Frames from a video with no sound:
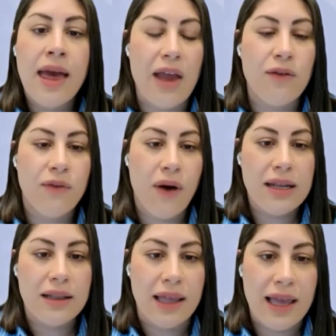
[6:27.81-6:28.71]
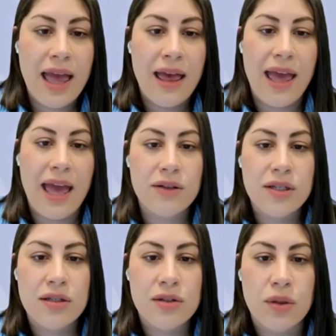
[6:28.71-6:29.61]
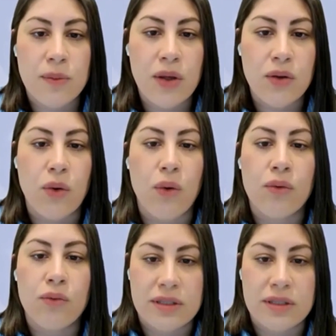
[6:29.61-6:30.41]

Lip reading: and finally, how to distribute your